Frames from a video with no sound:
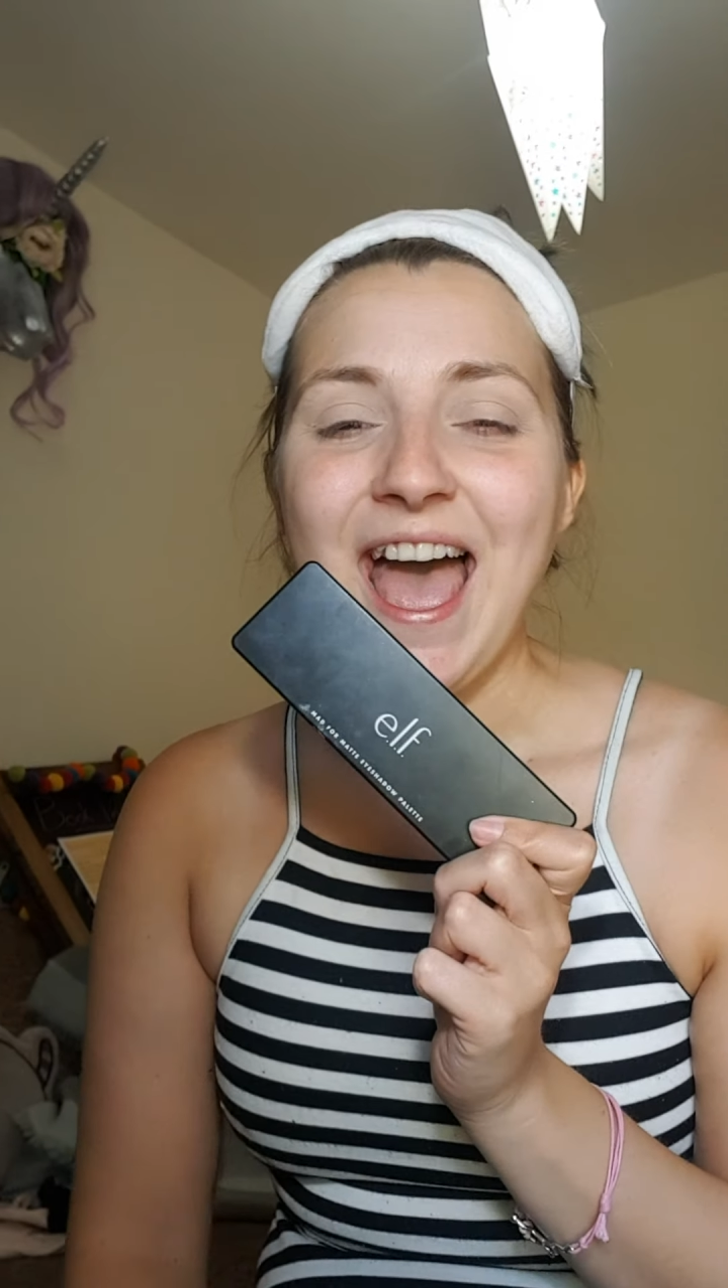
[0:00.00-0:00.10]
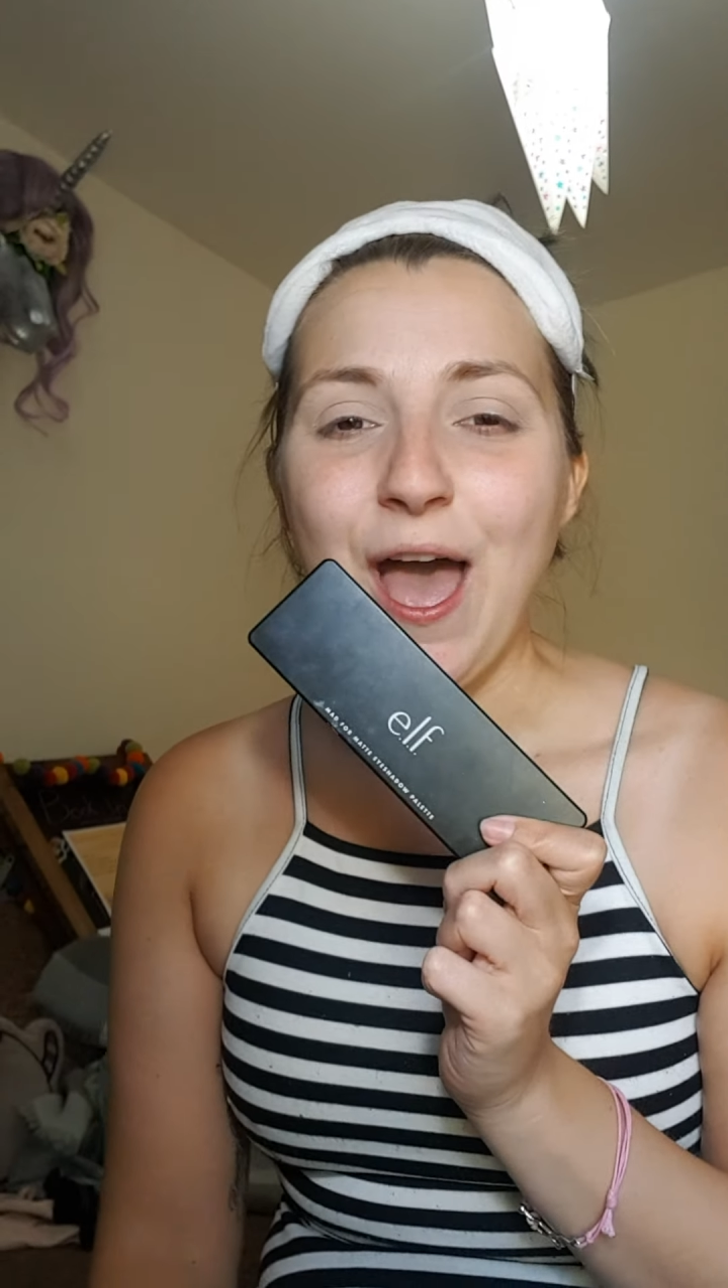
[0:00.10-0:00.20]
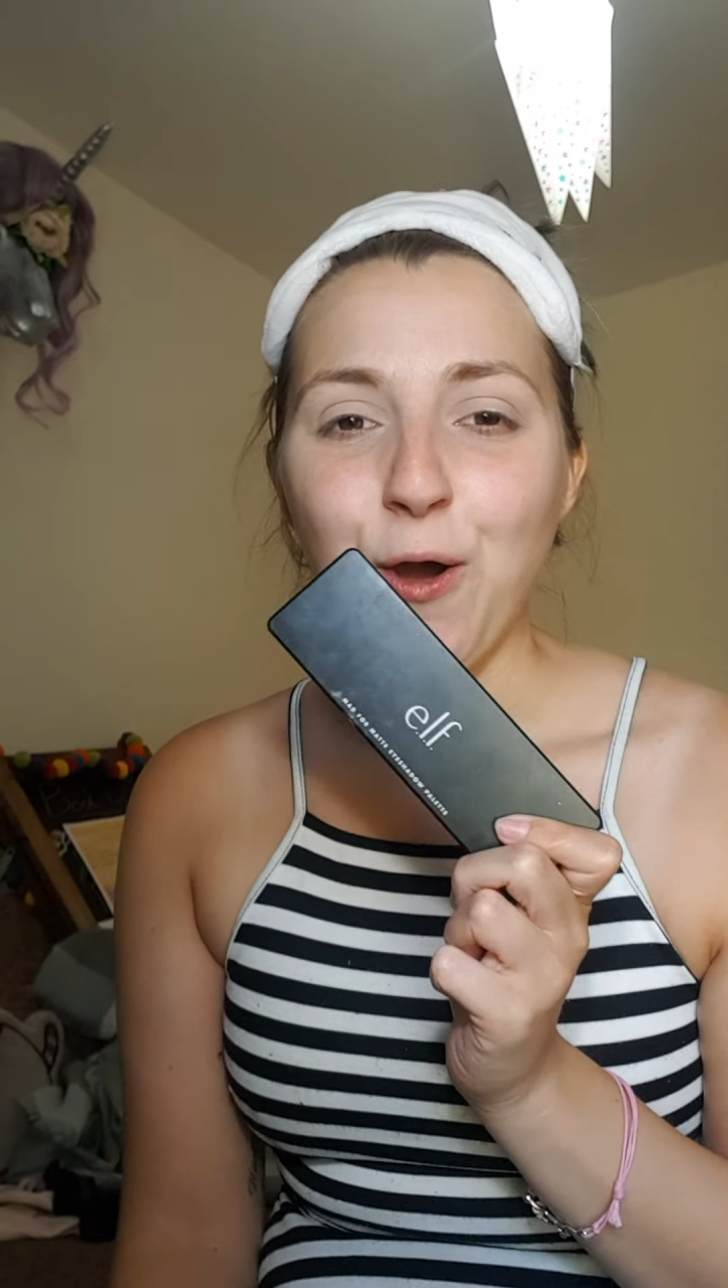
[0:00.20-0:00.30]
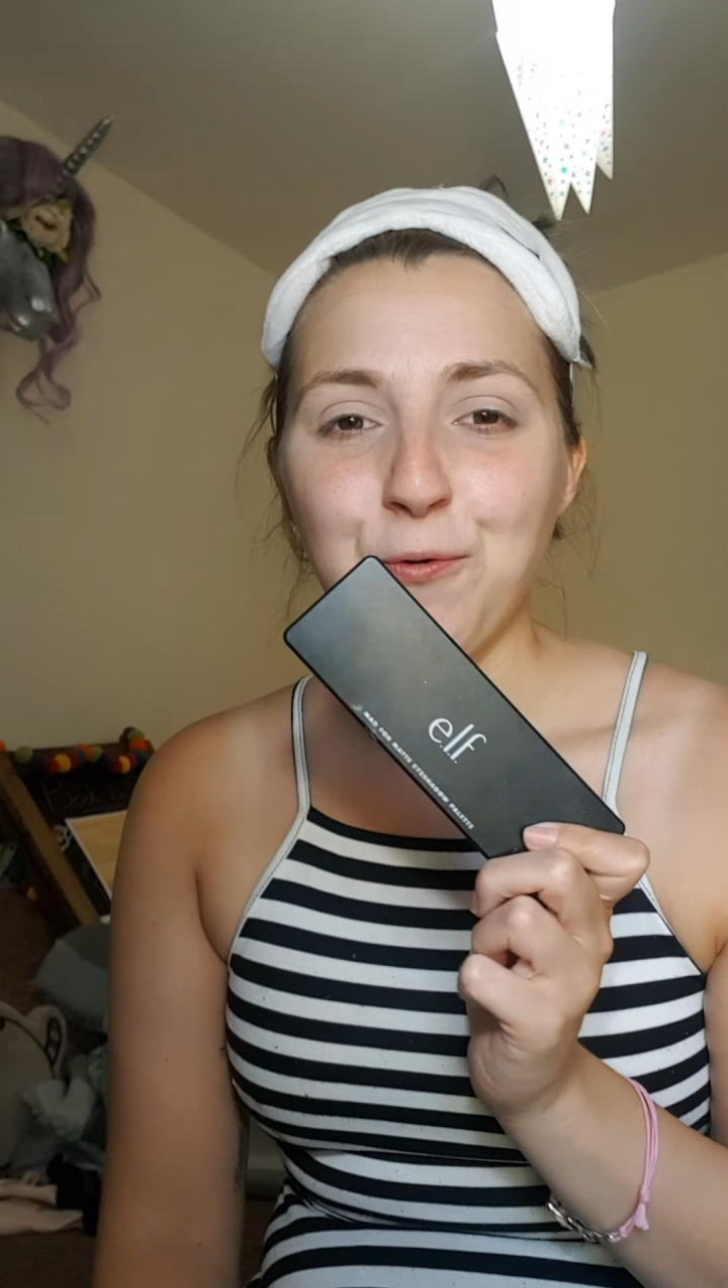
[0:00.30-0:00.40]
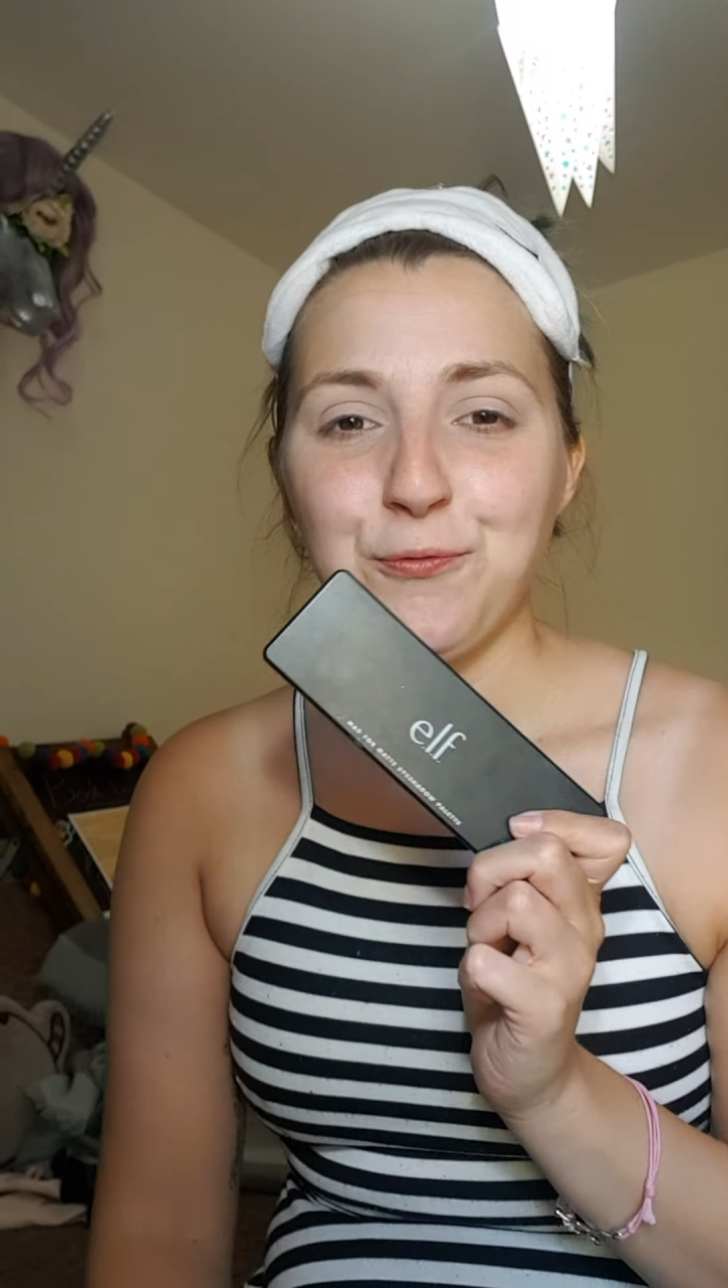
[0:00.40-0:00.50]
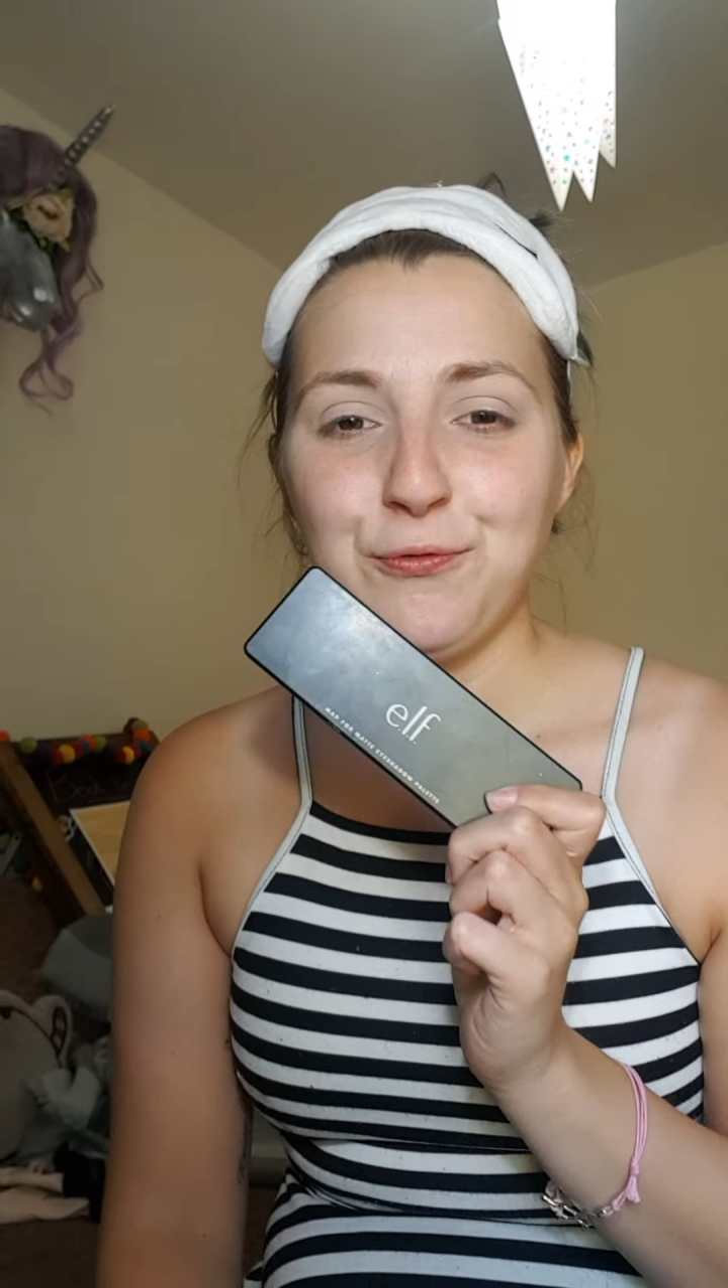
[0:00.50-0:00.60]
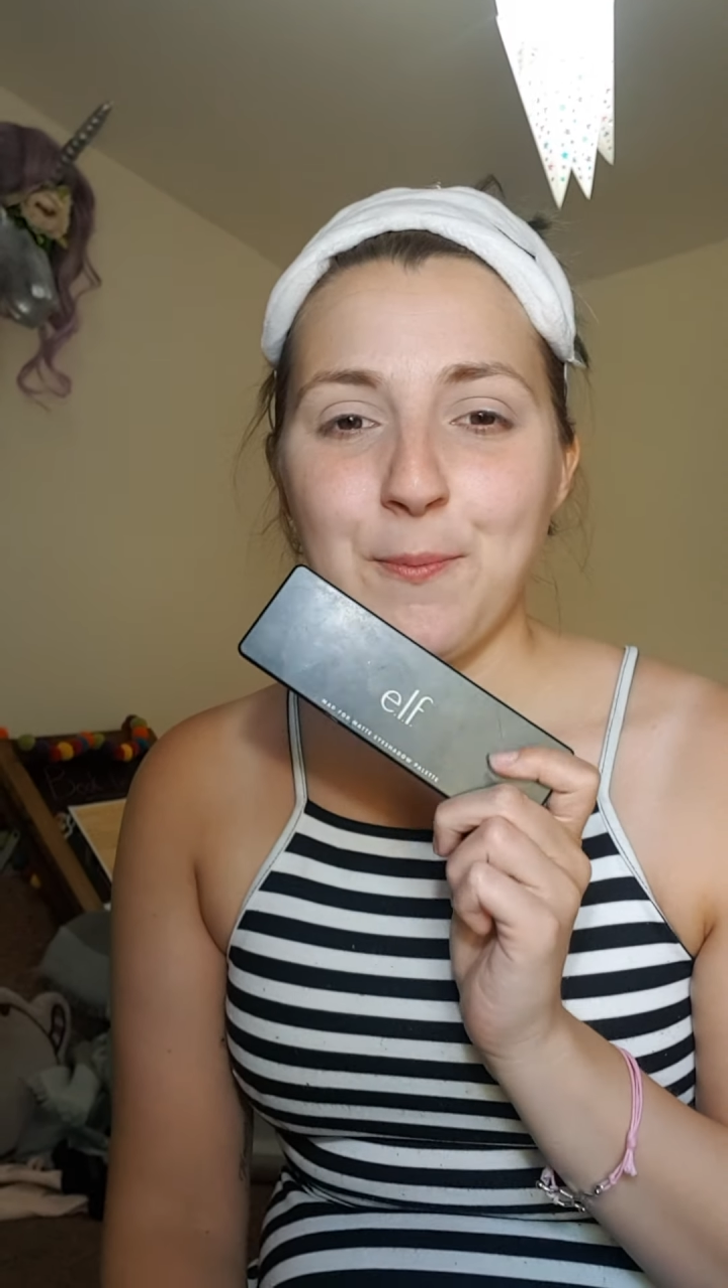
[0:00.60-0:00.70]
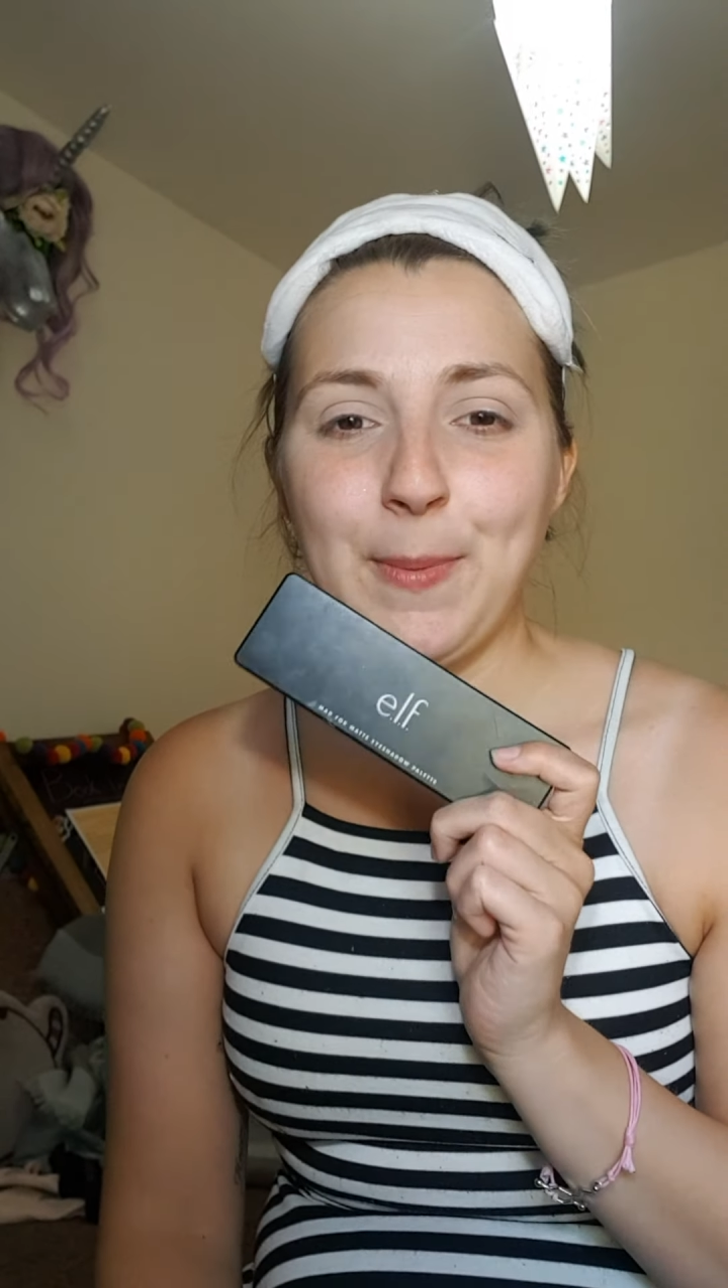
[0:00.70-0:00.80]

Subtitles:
e.l.f.